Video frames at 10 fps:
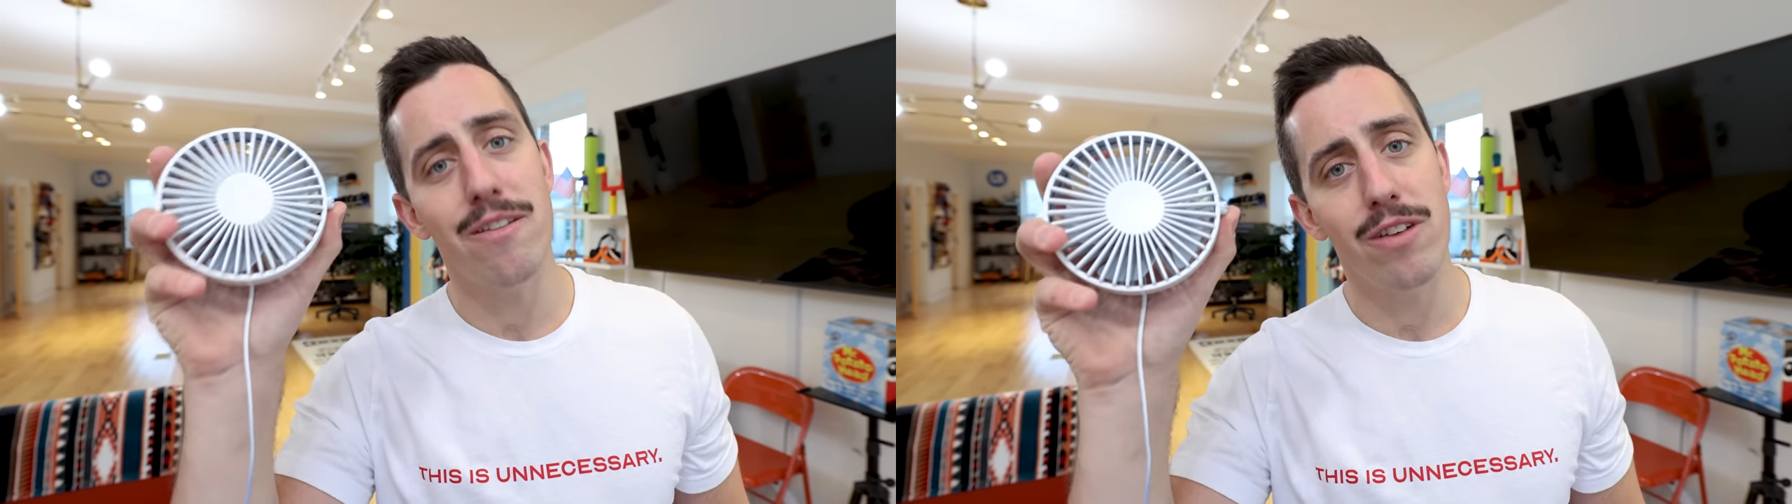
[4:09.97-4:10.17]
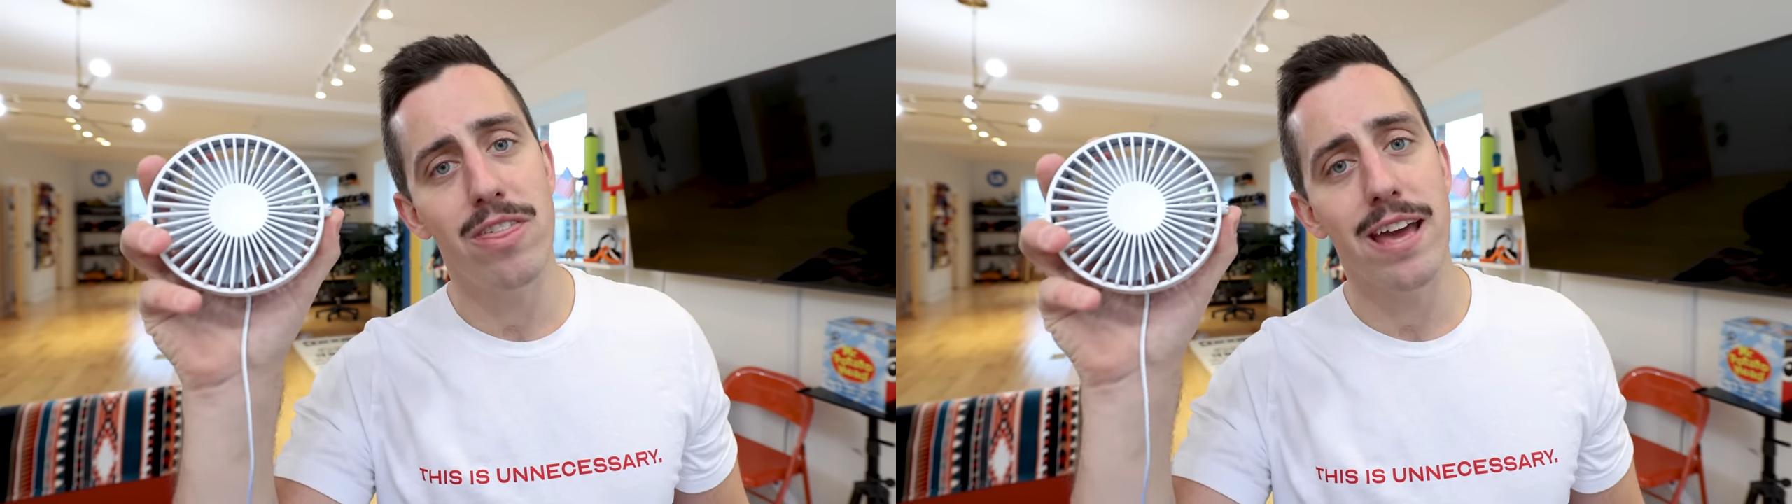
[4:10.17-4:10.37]

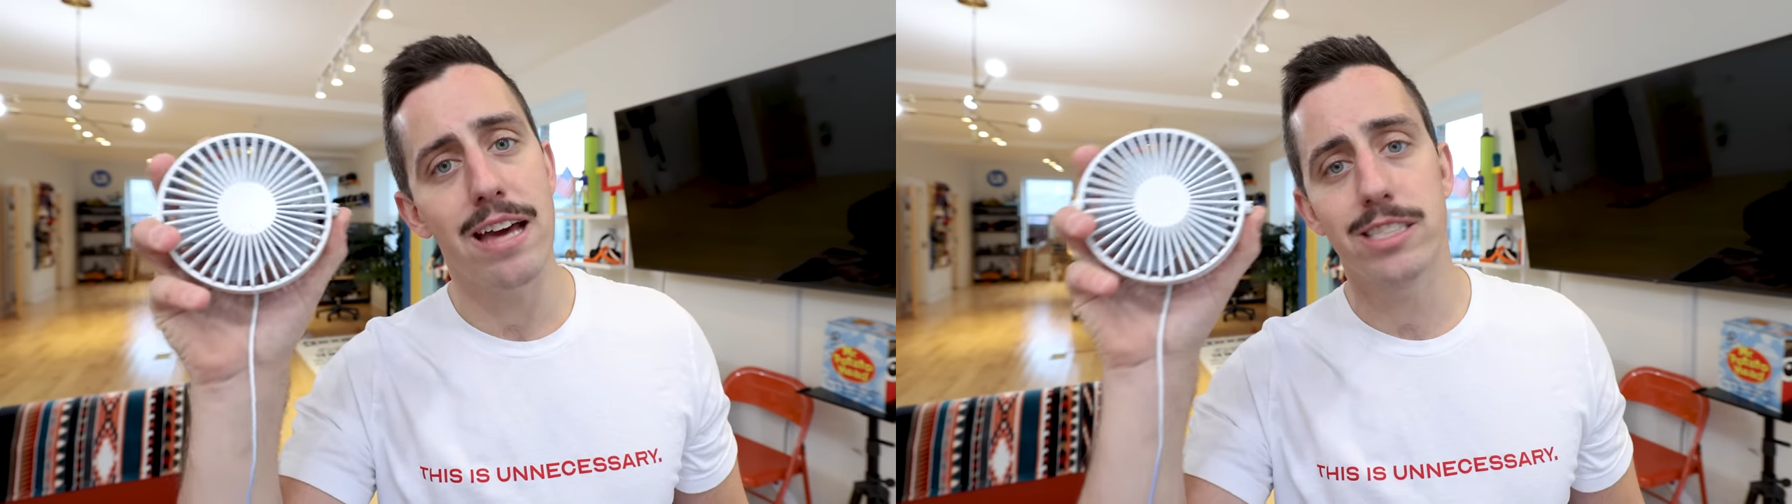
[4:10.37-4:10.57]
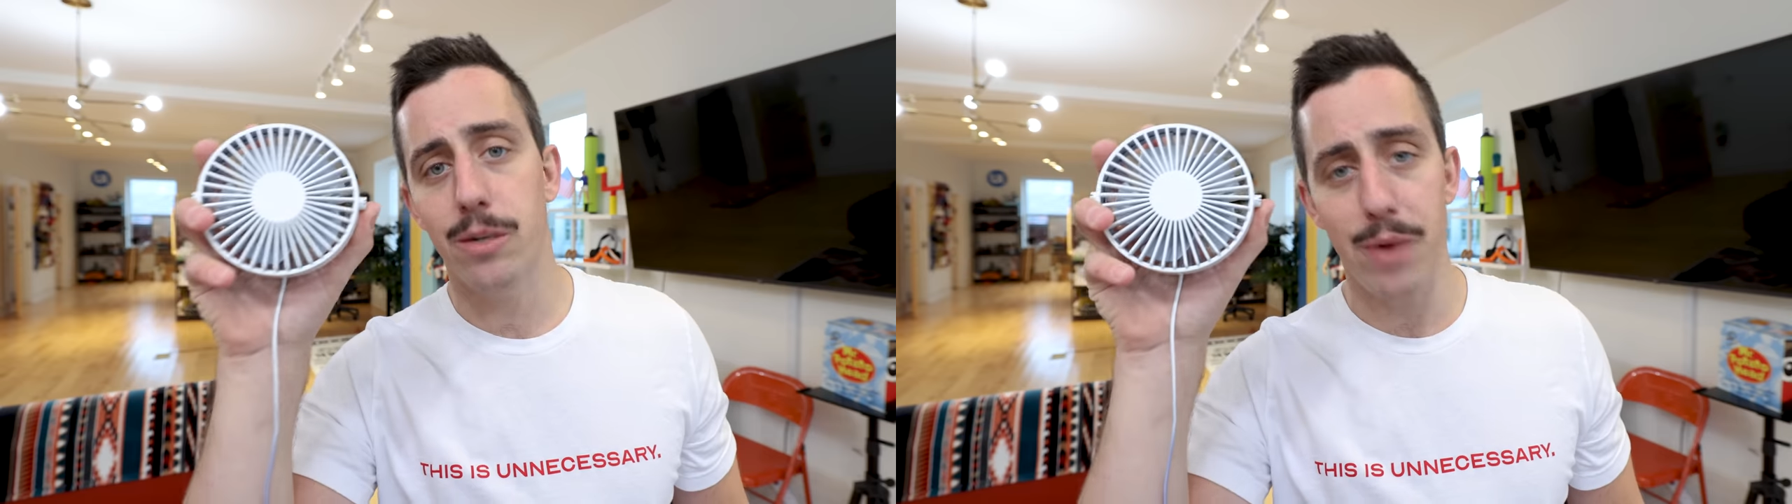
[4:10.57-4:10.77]
everything
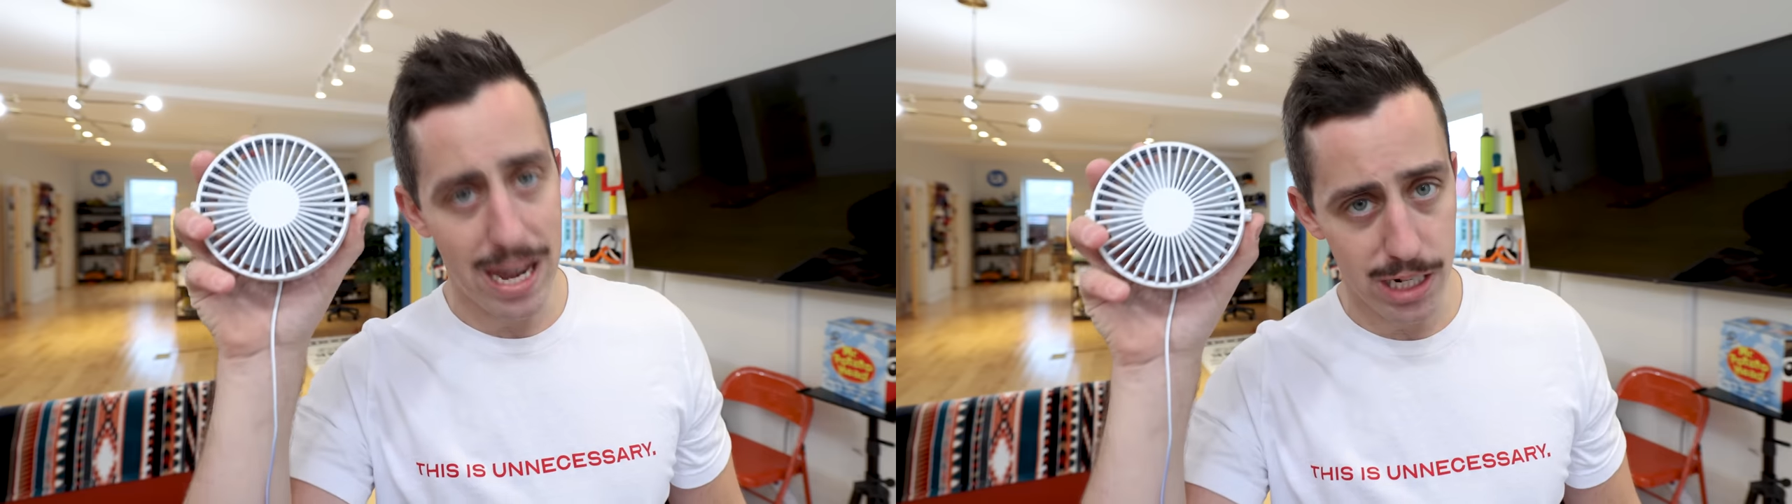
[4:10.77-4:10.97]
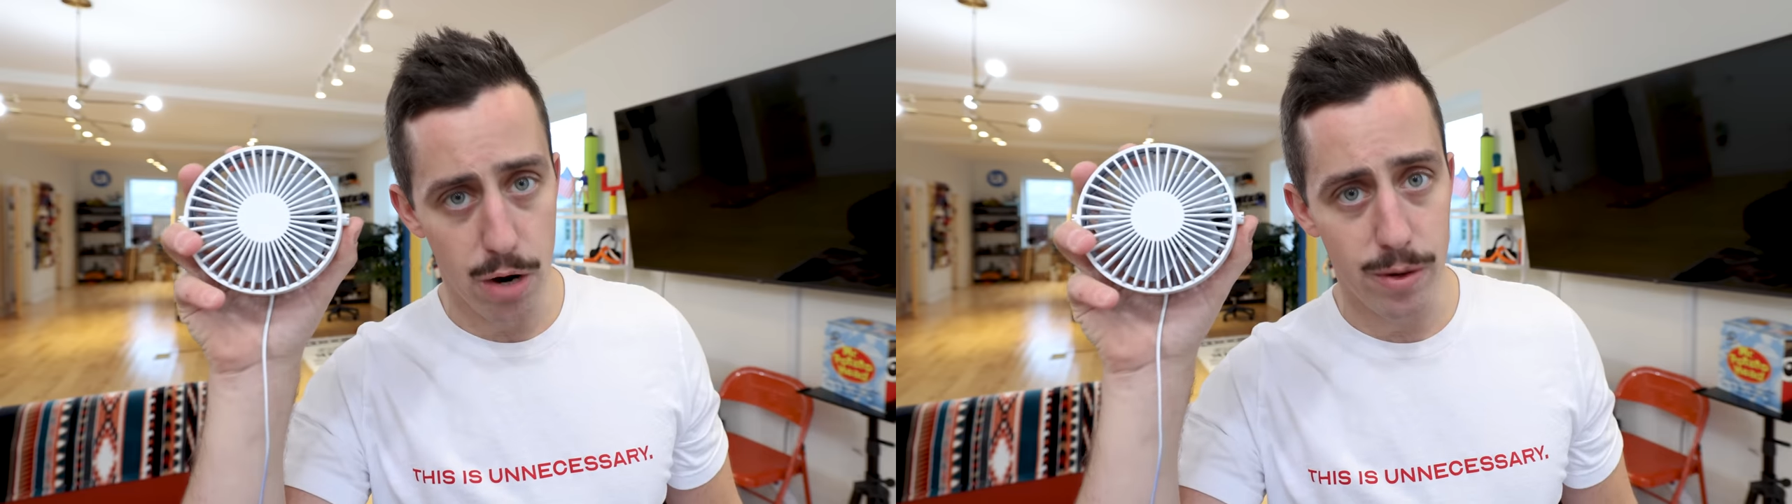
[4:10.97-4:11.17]
else that we
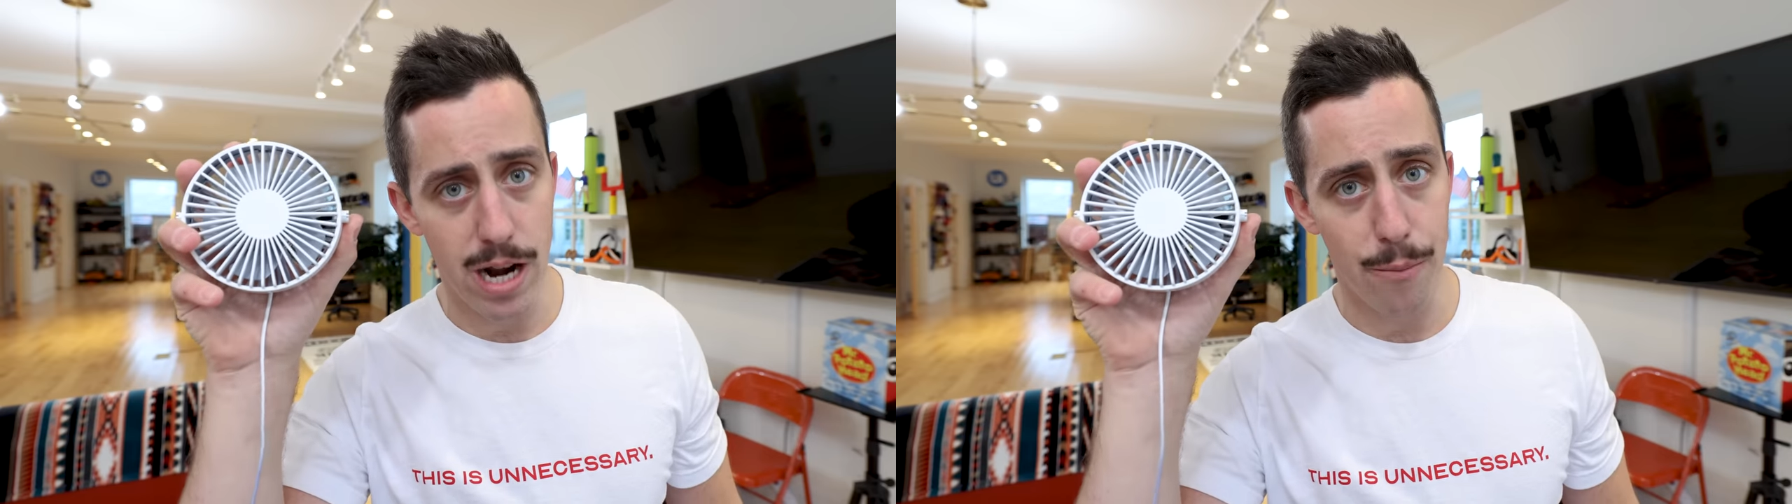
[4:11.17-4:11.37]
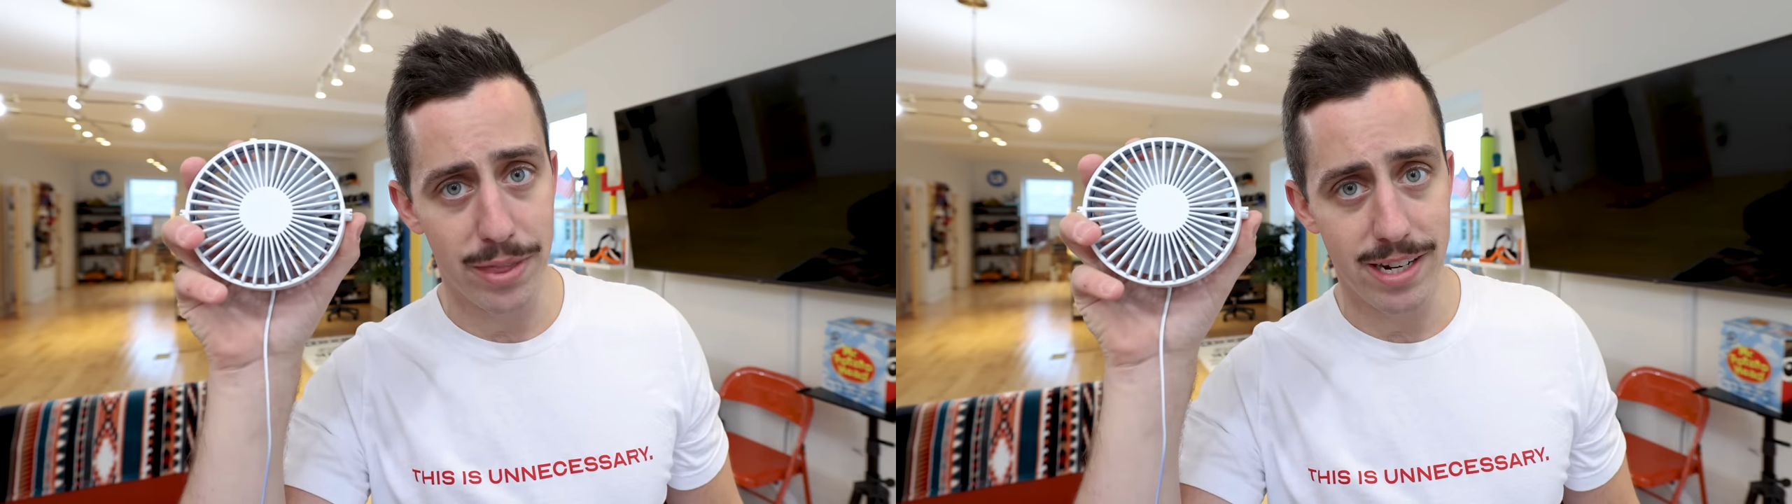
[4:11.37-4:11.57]
had
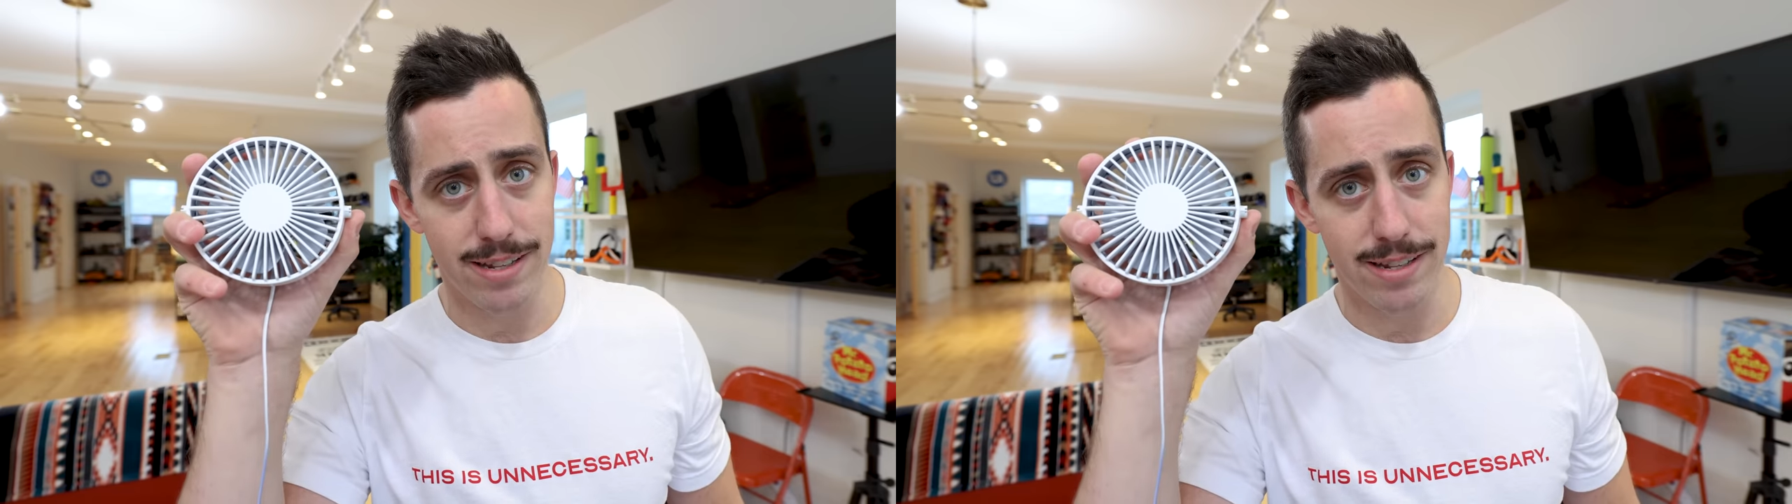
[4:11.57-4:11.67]
going on with the